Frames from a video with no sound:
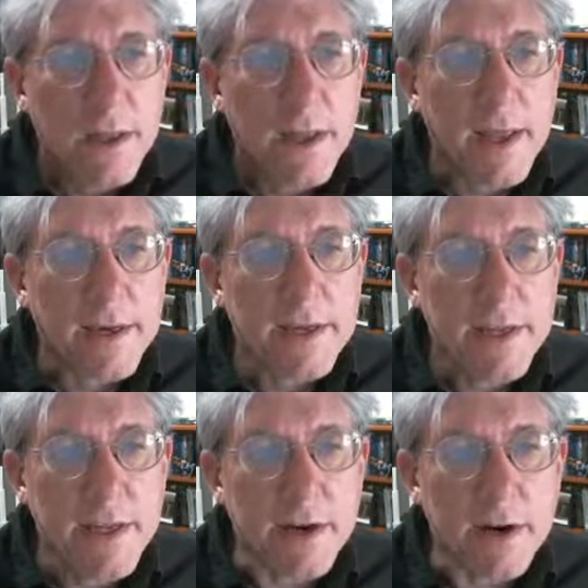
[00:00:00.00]
And
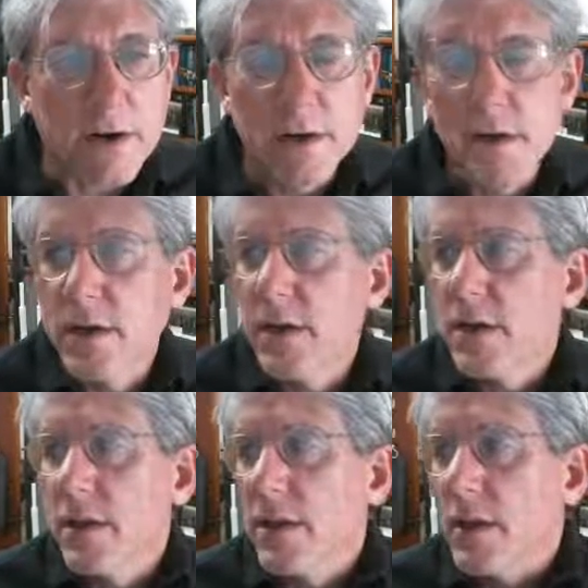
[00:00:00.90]
here,
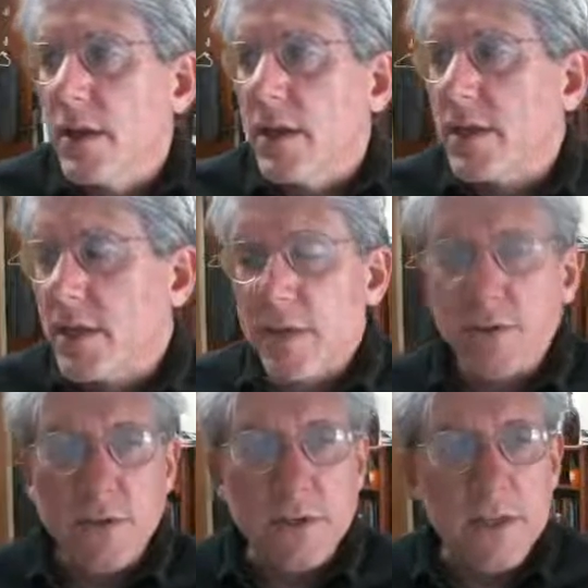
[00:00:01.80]
it gives
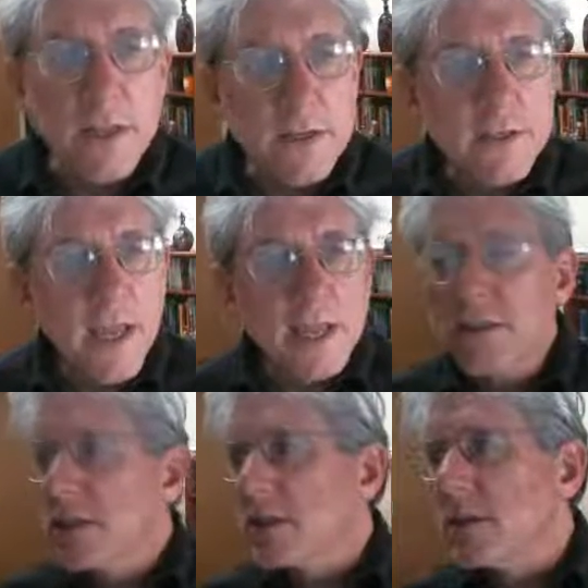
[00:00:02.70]
you the
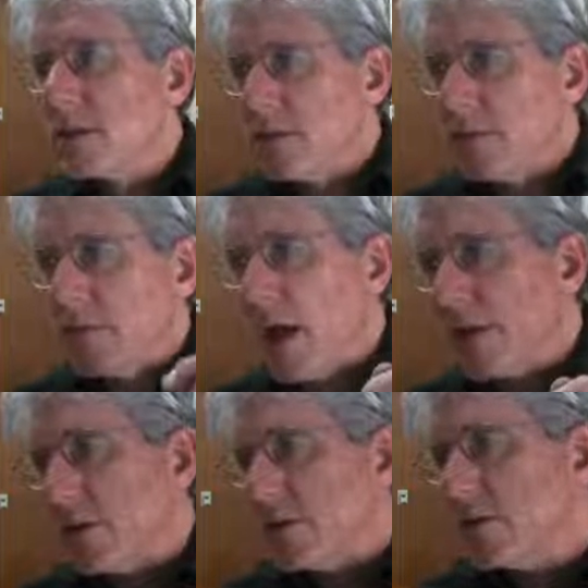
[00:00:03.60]
text
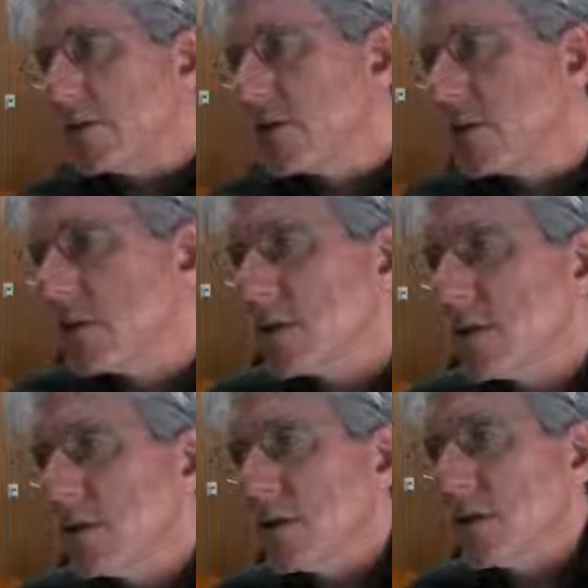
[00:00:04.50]
values
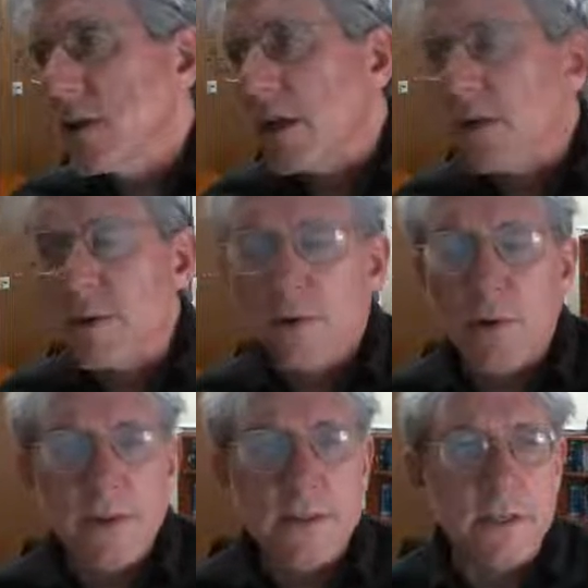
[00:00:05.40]
that you
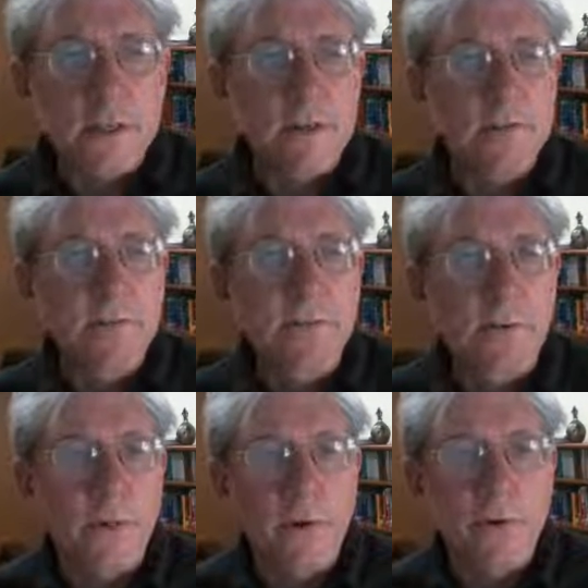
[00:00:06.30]
requested
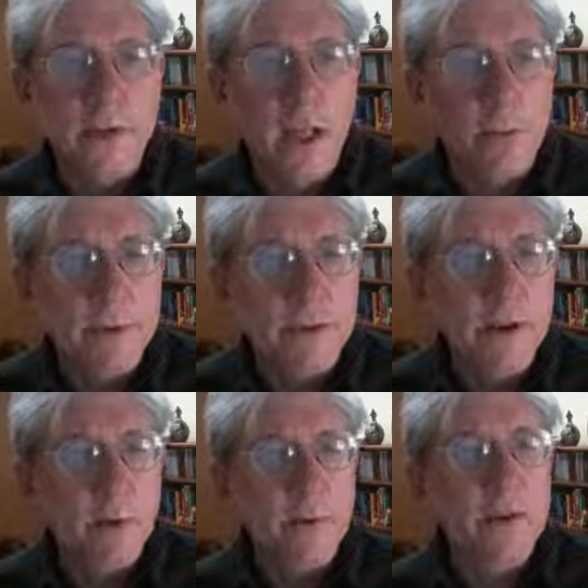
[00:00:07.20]
for those elements. So
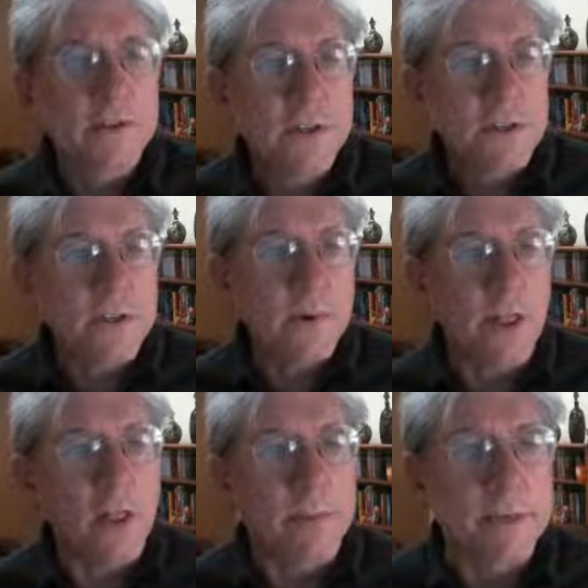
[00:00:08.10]
now there's just 2
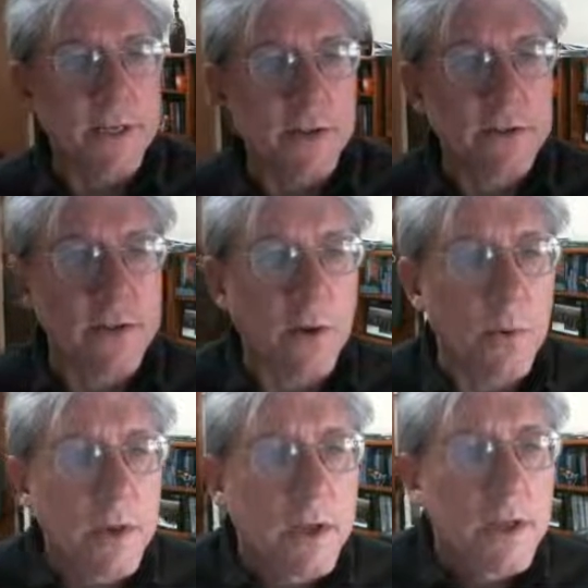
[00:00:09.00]
elements here. So
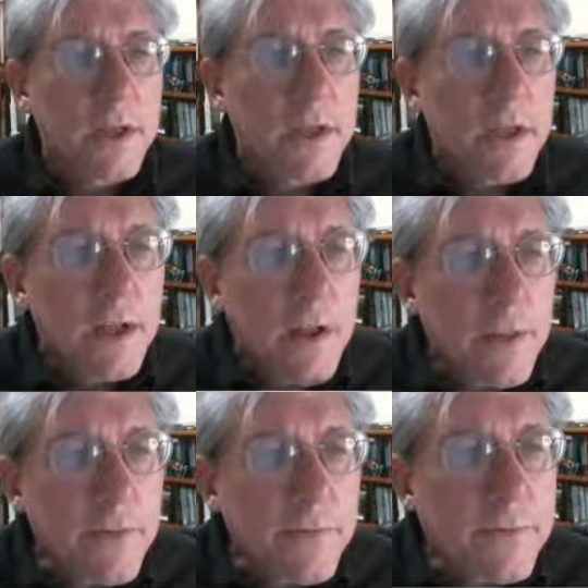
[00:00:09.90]

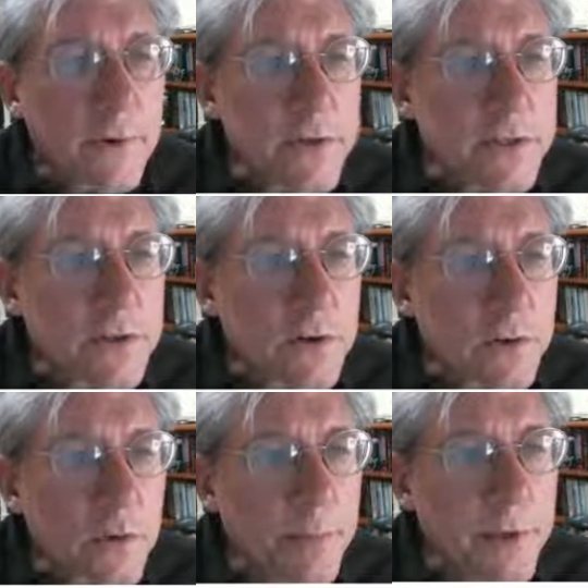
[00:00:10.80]
the first
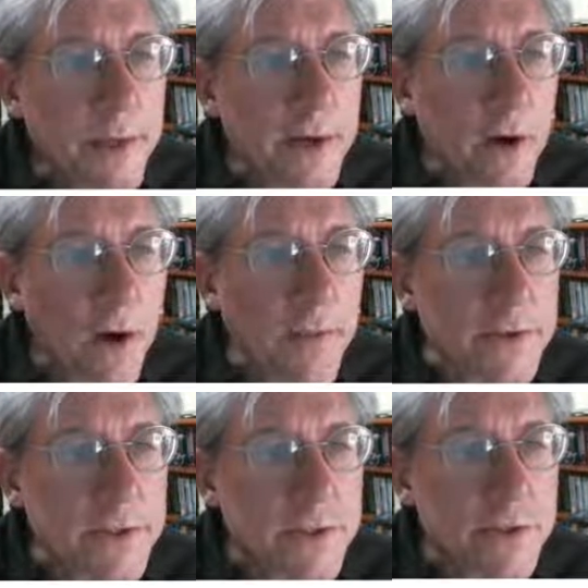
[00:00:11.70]
group here are the
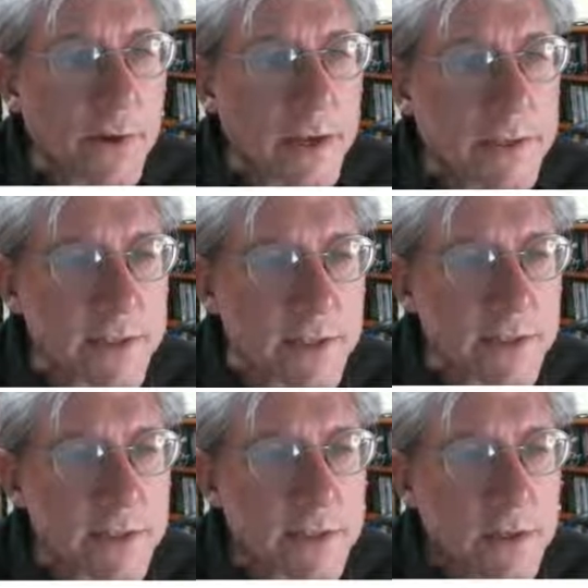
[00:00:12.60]

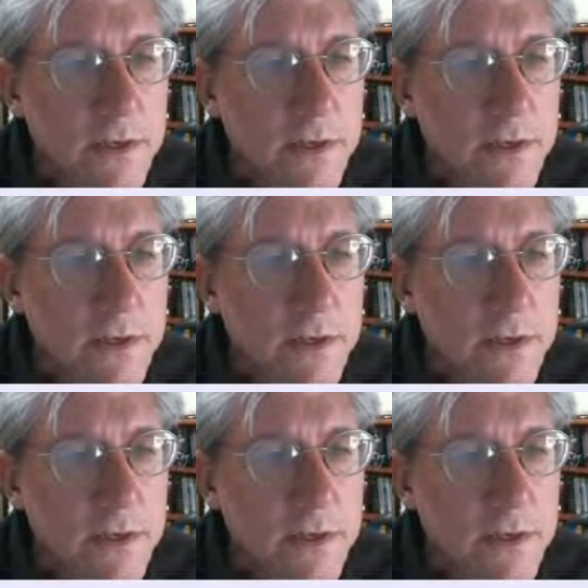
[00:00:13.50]
stresses.